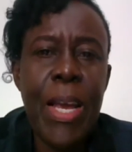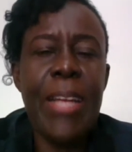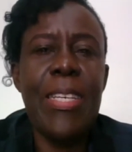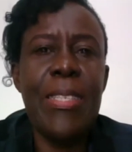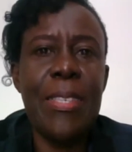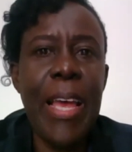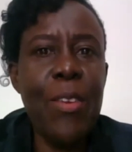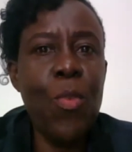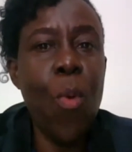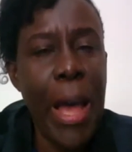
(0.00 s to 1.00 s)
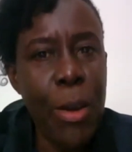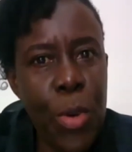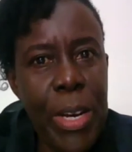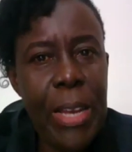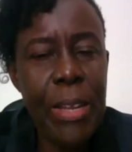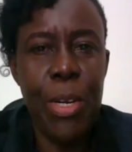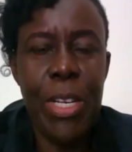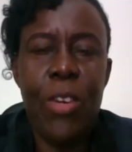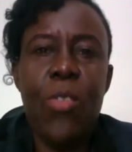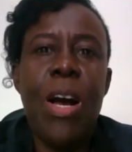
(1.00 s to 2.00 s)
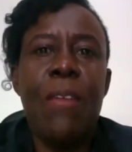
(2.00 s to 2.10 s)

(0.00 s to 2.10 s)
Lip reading: And he said, why would anybody look